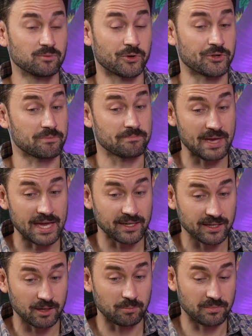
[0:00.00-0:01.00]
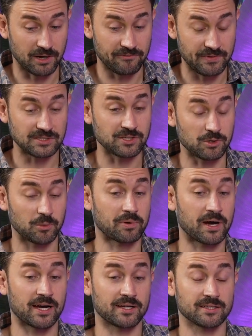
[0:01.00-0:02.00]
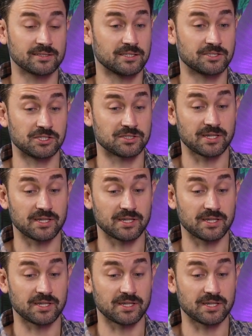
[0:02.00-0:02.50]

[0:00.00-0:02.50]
Where you're making a physical product. It's just